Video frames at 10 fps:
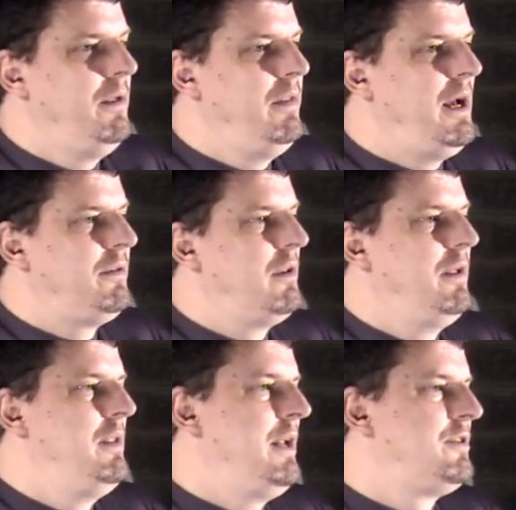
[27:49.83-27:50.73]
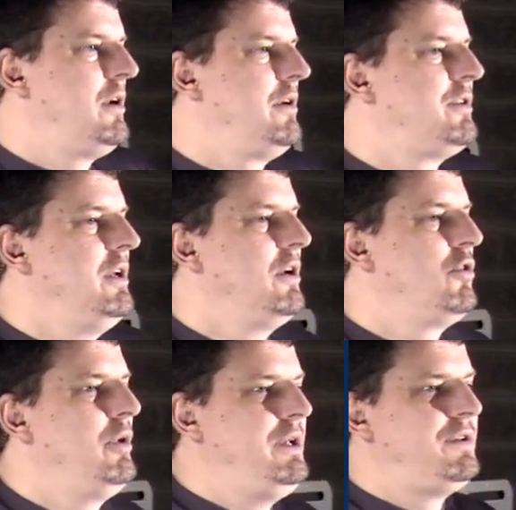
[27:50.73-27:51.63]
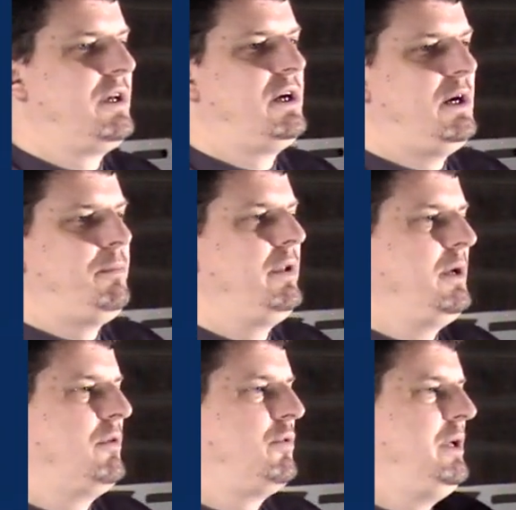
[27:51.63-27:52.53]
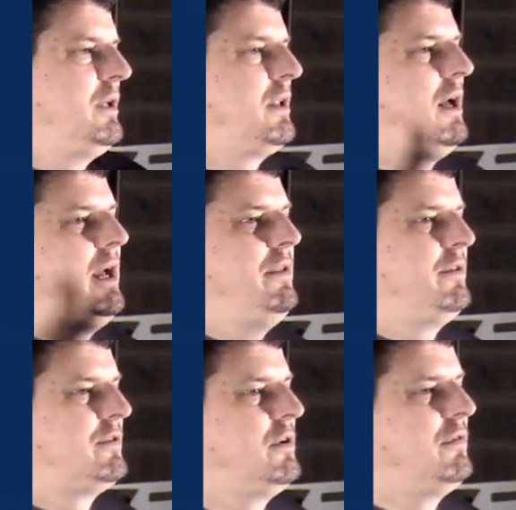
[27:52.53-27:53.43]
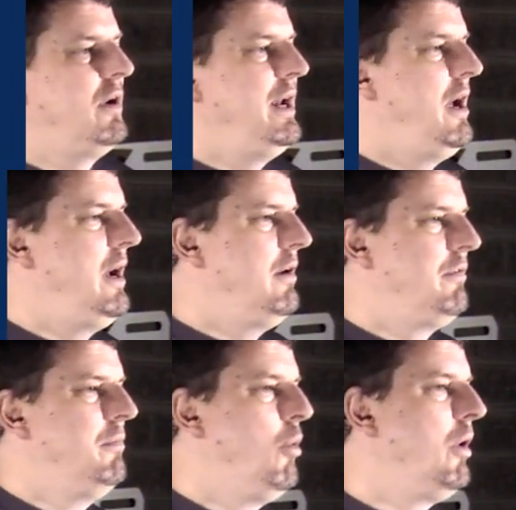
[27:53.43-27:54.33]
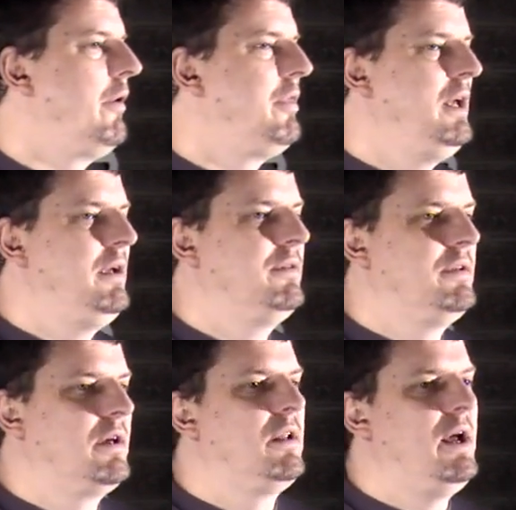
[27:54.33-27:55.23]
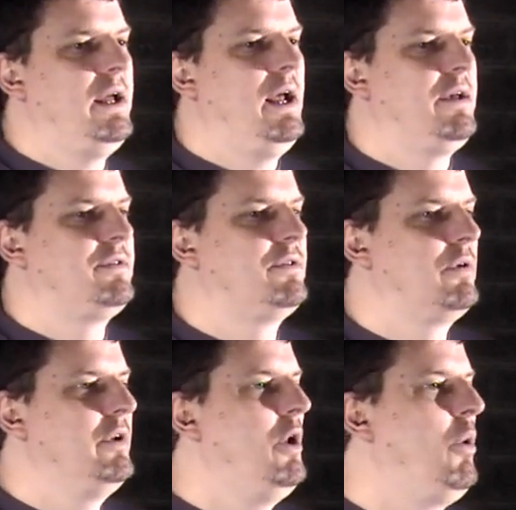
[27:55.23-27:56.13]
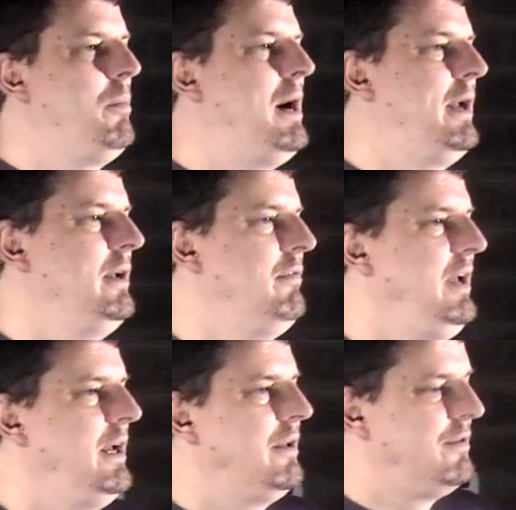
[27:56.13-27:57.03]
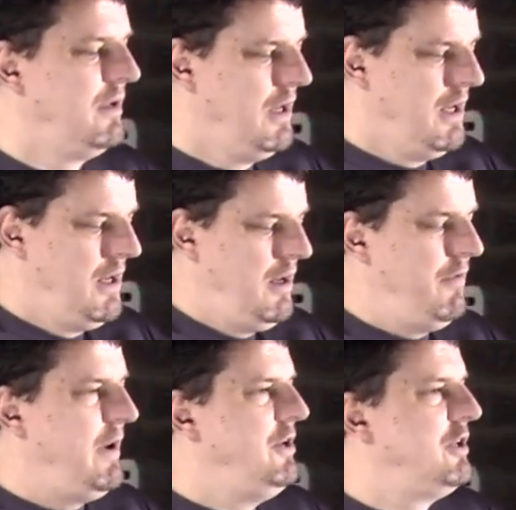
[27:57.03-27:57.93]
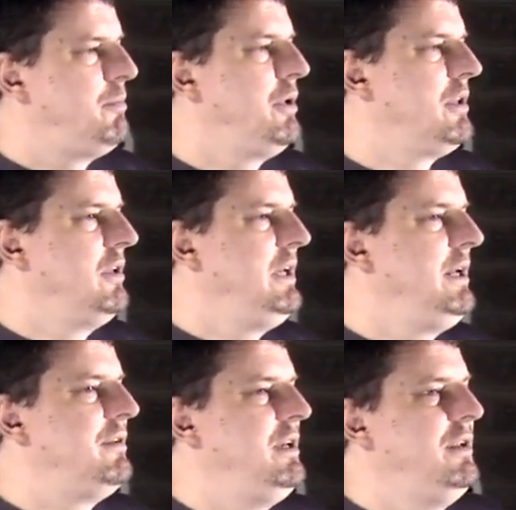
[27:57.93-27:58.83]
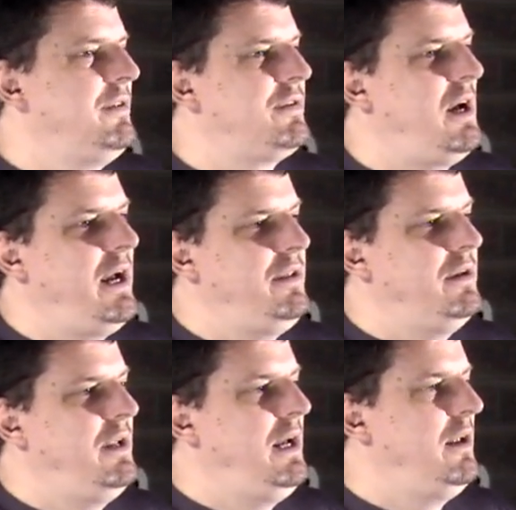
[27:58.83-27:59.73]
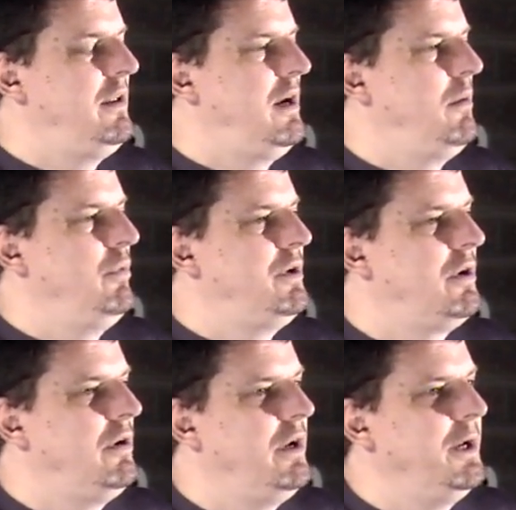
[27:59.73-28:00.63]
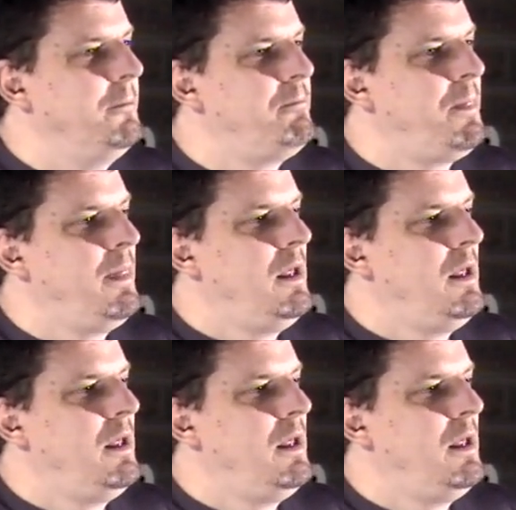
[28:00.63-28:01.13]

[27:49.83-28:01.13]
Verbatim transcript: And that, uh, that starts to increase the coupling between the client and the server. I now have more things that the client has to sort of know about in advance. If I just put the links inside the data that I'm returning,